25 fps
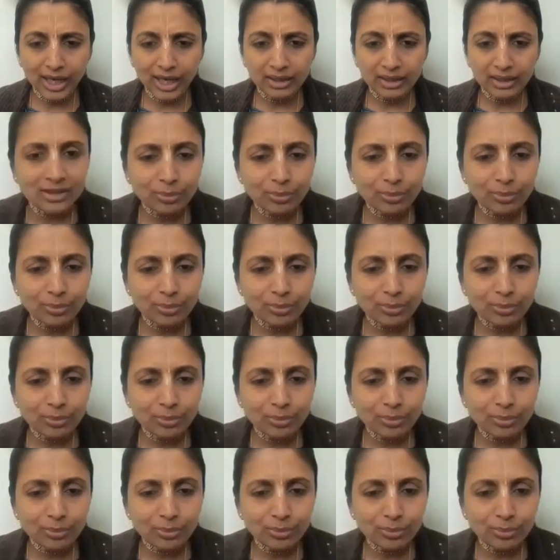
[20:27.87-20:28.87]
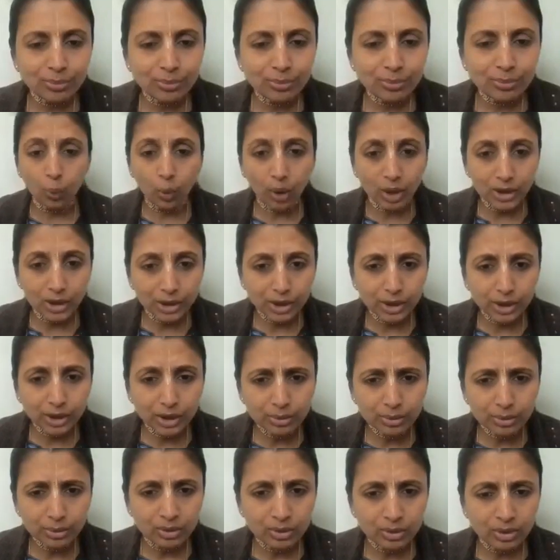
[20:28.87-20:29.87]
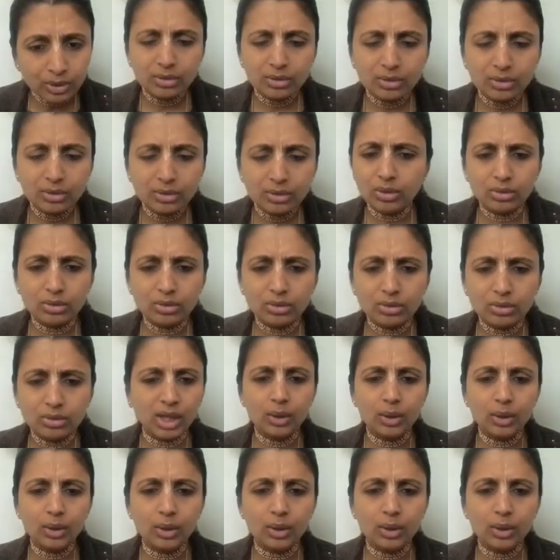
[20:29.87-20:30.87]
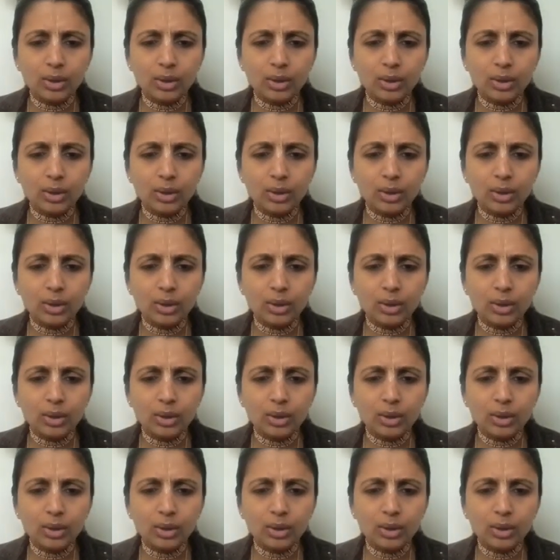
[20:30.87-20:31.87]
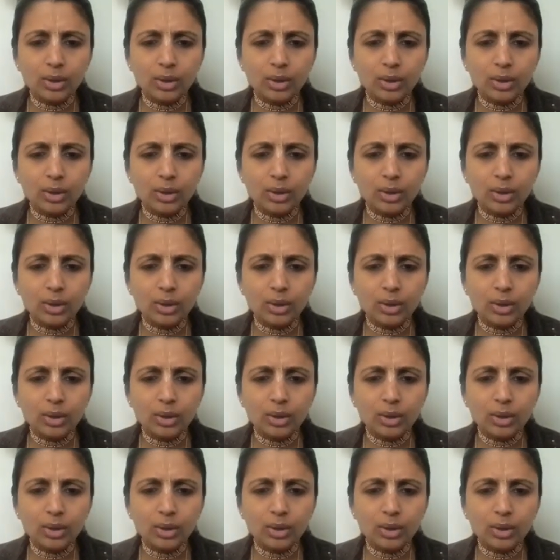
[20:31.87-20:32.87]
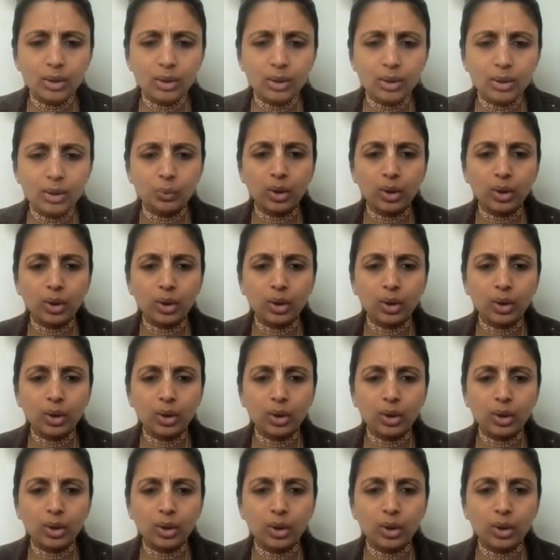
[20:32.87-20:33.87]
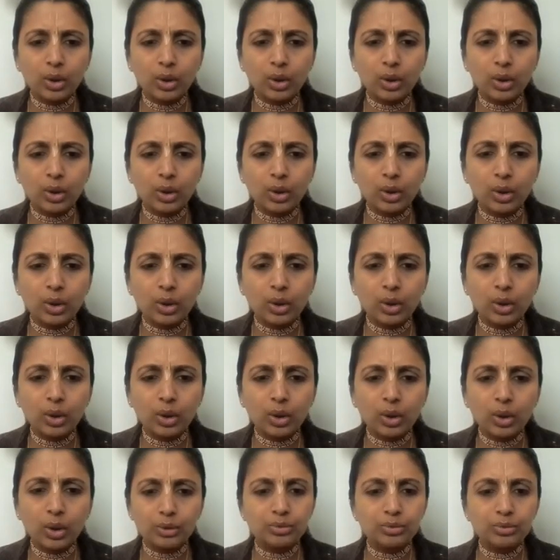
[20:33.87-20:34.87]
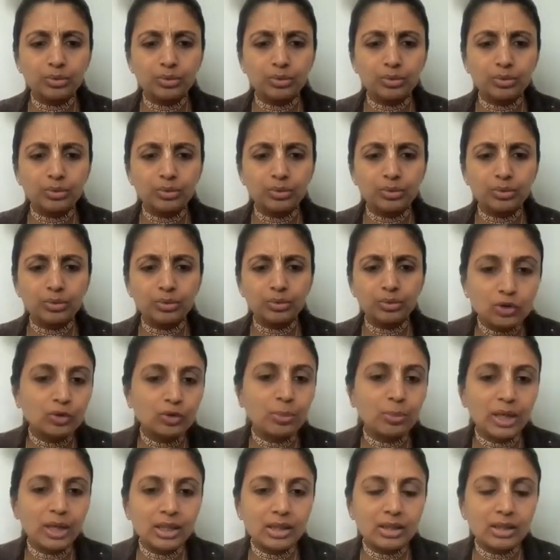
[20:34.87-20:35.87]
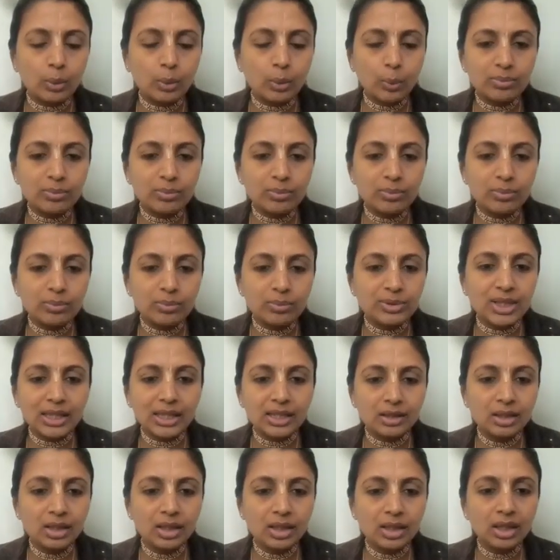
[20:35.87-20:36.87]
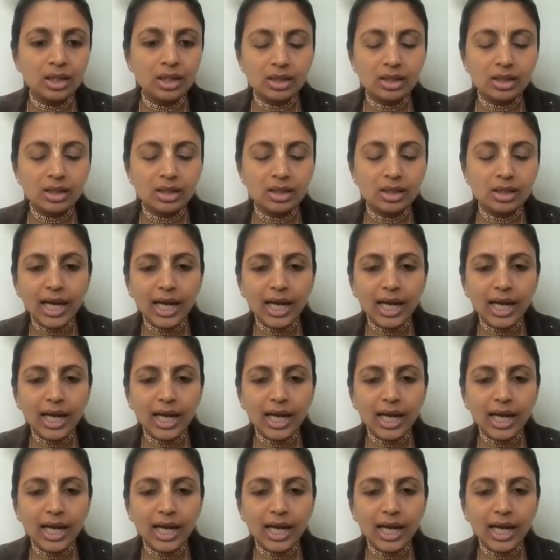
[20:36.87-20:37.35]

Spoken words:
Are they looking for your money? Anything from them? Will they want? If they will they want you? No, they don't want you. Worried how much time you spend in the website.